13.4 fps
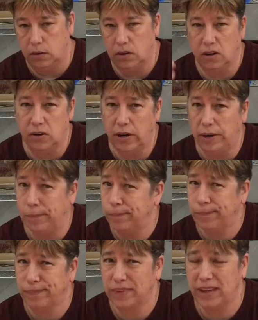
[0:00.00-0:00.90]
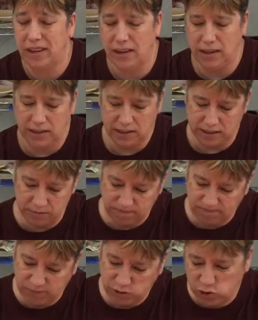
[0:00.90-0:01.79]
All right, I
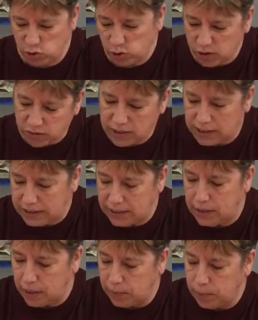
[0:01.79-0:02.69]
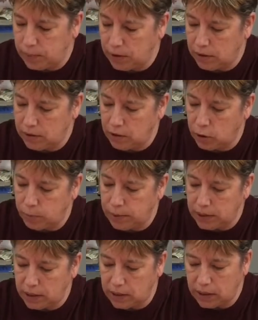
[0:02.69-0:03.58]
sort of cleaned up a little
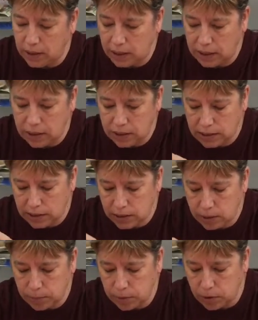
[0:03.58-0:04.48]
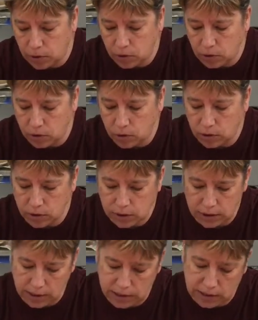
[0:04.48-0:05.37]
bit. I cleaned up all
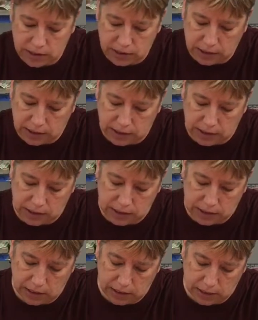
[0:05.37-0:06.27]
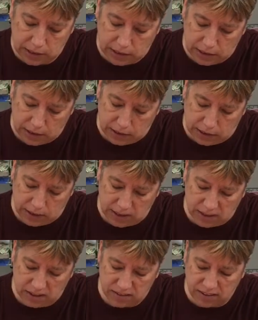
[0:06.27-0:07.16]
the inlaying, and
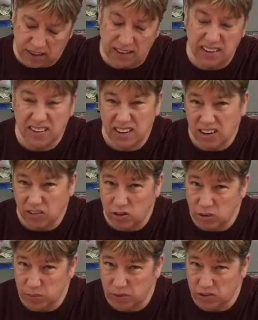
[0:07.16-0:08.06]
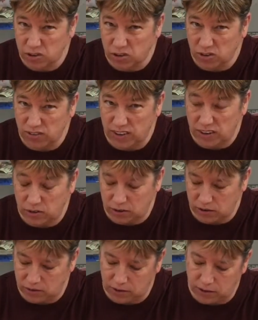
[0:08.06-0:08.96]
I decided to cover up this sgraffito
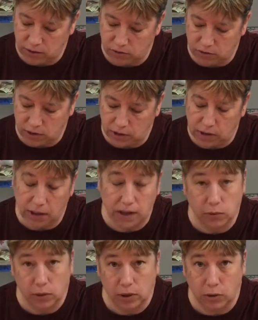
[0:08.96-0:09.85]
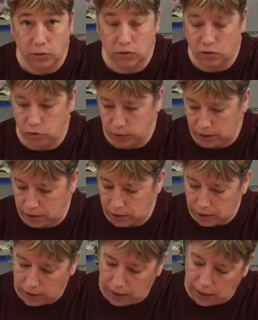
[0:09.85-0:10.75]
because I didn't really like what I was doing.
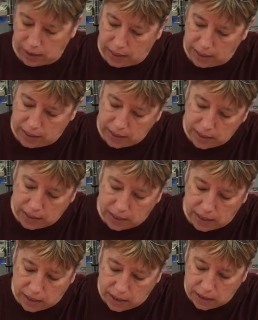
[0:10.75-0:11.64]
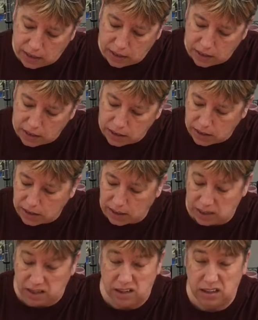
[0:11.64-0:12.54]
And then
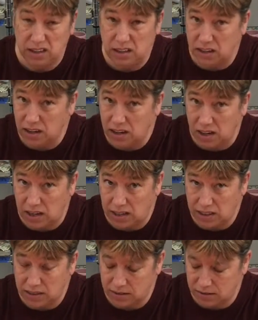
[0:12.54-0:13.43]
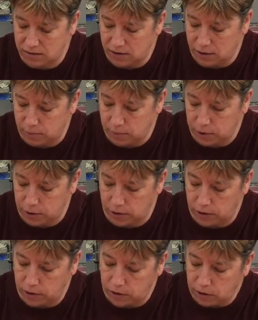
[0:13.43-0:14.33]
I did not like this top part.